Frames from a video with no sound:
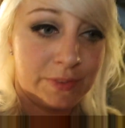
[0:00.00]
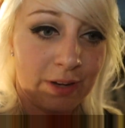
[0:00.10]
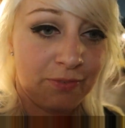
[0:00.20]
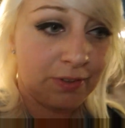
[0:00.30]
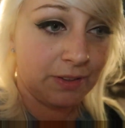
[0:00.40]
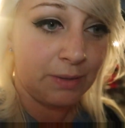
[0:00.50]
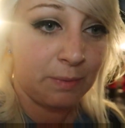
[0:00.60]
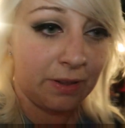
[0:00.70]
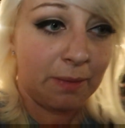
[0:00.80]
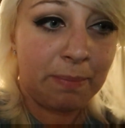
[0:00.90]
Definitely
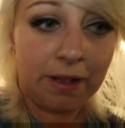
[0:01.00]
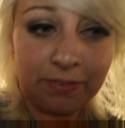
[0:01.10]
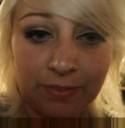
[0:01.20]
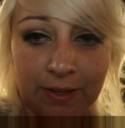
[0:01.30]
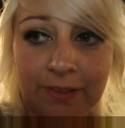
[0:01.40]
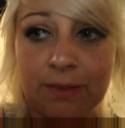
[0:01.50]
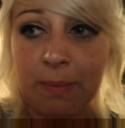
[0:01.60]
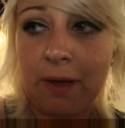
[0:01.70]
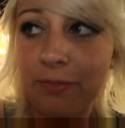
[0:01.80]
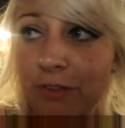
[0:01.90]
one of the best things
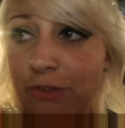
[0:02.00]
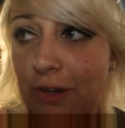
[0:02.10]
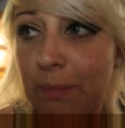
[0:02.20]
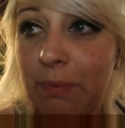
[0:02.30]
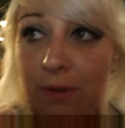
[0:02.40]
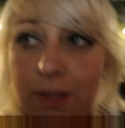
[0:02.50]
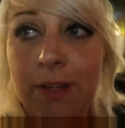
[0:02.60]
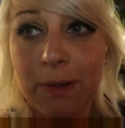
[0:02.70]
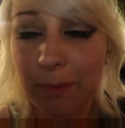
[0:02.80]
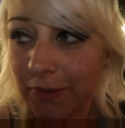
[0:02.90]
about this trip
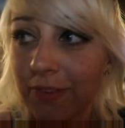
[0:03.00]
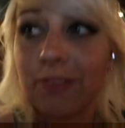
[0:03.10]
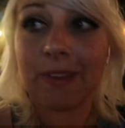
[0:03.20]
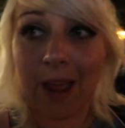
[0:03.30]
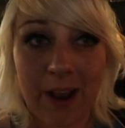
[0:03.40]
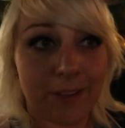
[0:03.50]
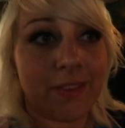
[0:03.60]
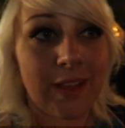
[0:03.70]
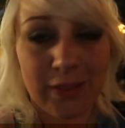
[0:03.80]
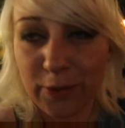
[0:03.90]
was the
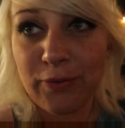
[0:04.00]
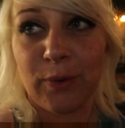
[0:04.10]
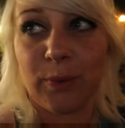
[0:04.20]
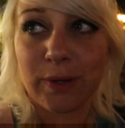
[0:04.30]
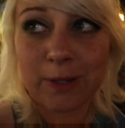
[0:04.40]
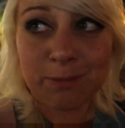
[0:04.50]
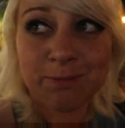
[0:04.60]
snacks and the food.